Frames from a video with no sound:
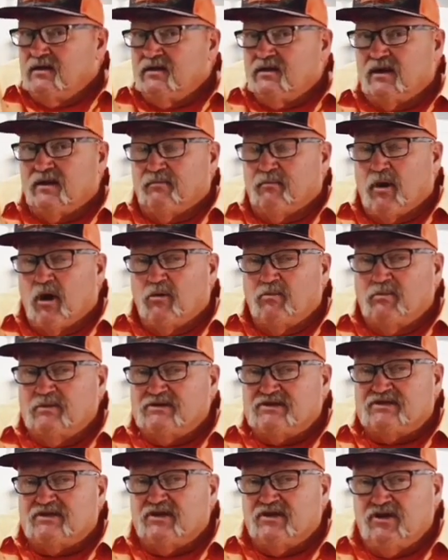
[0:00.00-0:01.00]
the
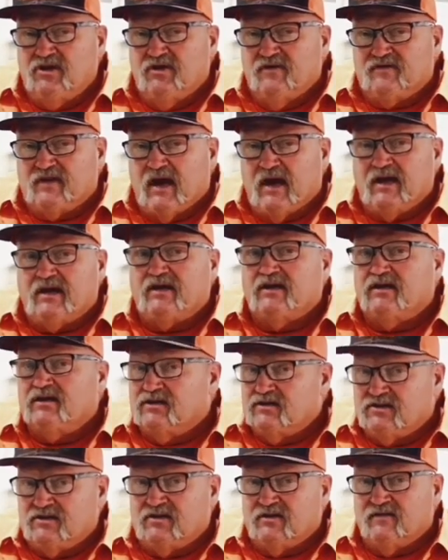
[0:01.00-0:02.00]
moments that you have
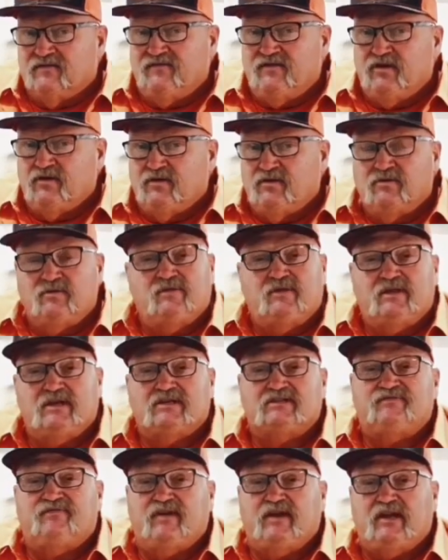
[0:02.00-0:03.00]
taken to view
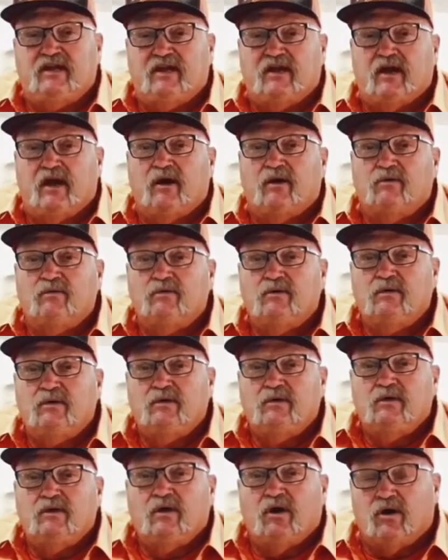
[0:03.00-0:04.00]
this video
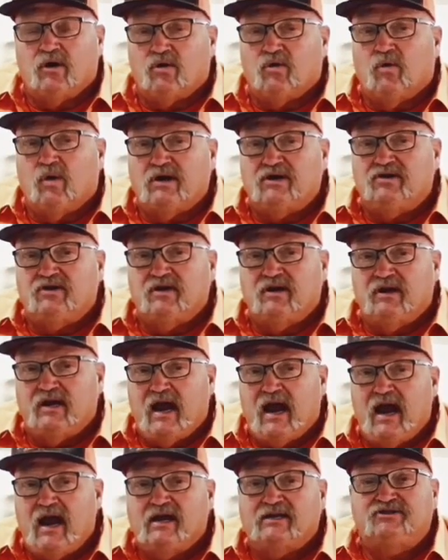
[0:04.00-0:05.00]
are going to
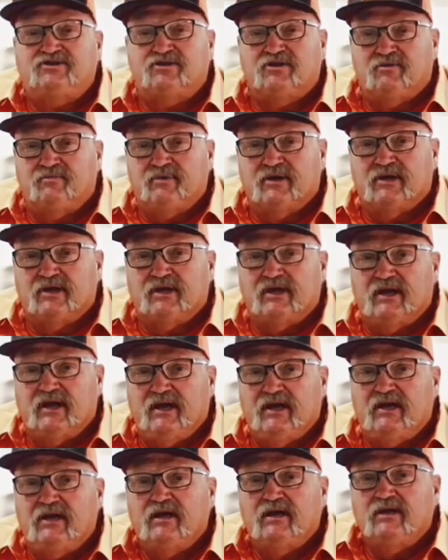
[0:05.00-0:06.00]
enhance your
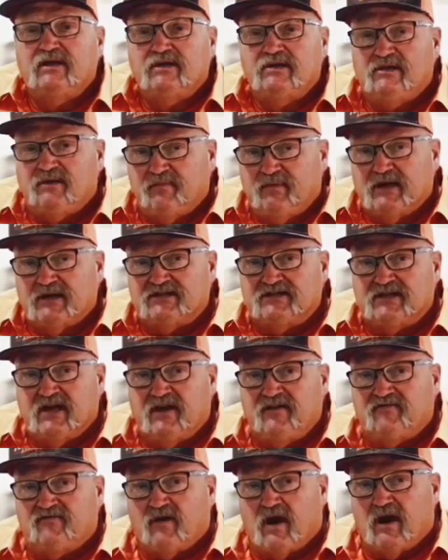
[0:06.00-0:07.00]
ability to be a
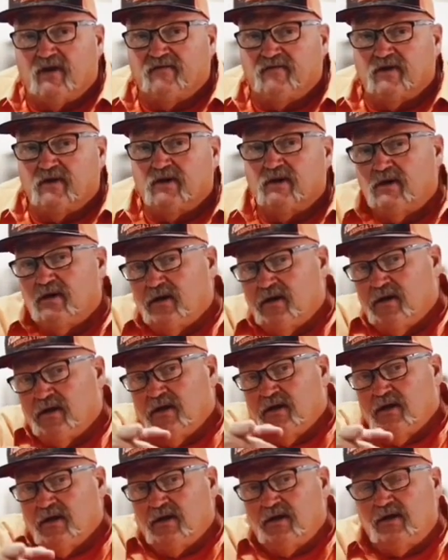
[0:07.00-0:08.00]
safe driver.
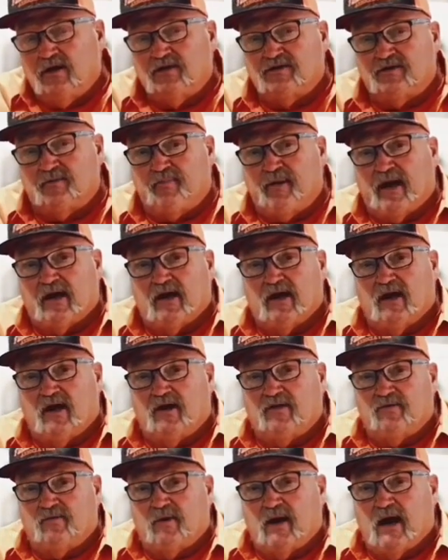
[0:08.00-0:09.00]
Use the pedal
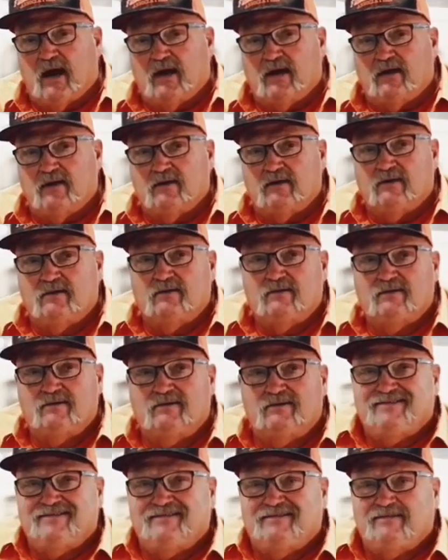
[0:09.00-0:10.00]
on the right.
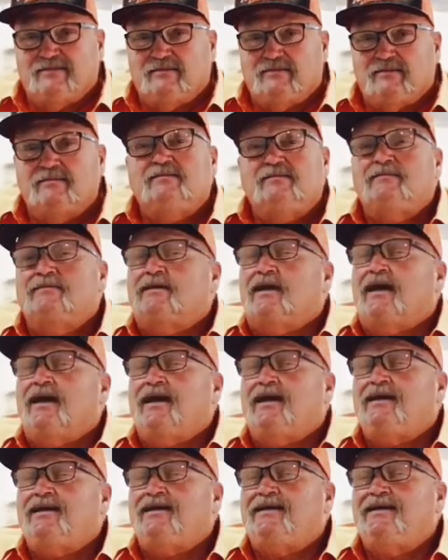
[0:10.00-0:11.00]

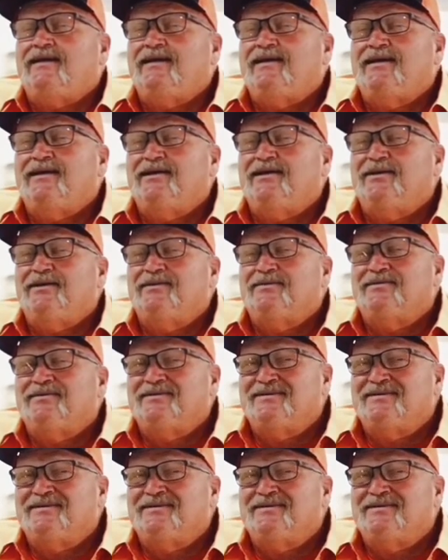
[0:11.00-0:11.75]
Thank you.